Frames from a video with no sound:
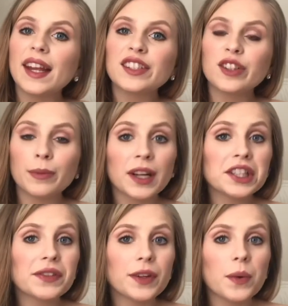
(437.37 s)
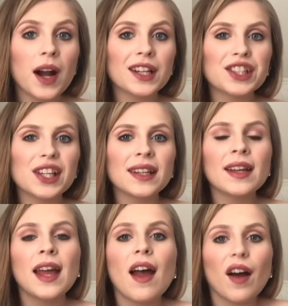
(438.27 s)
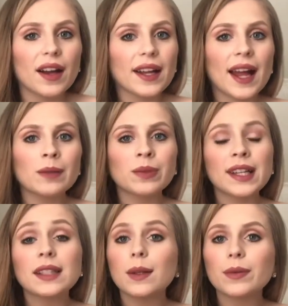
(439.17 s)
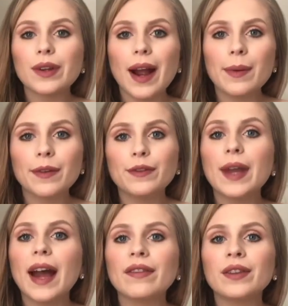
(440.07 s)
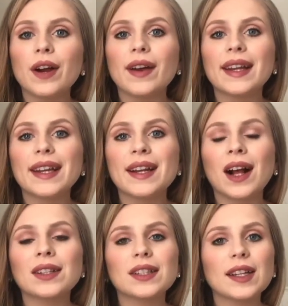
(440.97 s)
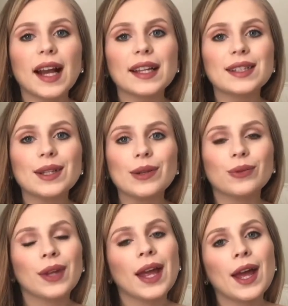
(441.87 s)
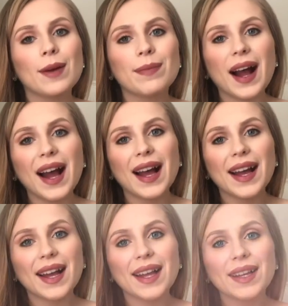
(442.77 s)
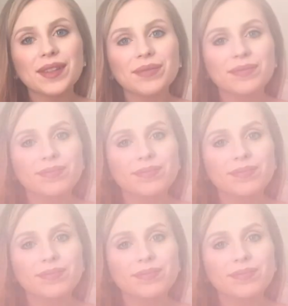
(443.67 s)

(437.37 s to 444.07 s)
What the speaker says: thanks so much for watching. Again, please subscribe if you haven't already, and I'll see you guys soon. Bye!